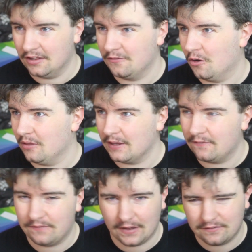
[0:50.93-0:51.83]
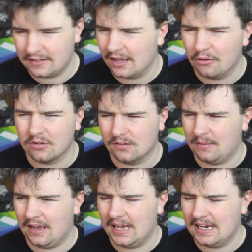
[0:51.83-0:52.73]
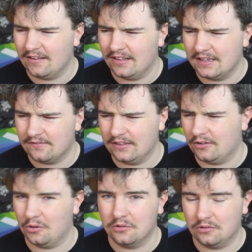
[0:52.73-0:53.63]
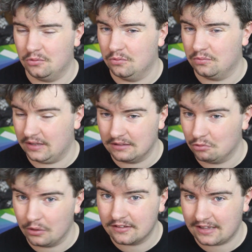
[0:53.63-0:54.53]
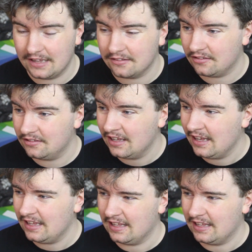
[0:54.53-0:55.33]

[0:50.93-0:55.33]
they've got like 50 hours of battery life and they're also like noise cancelling.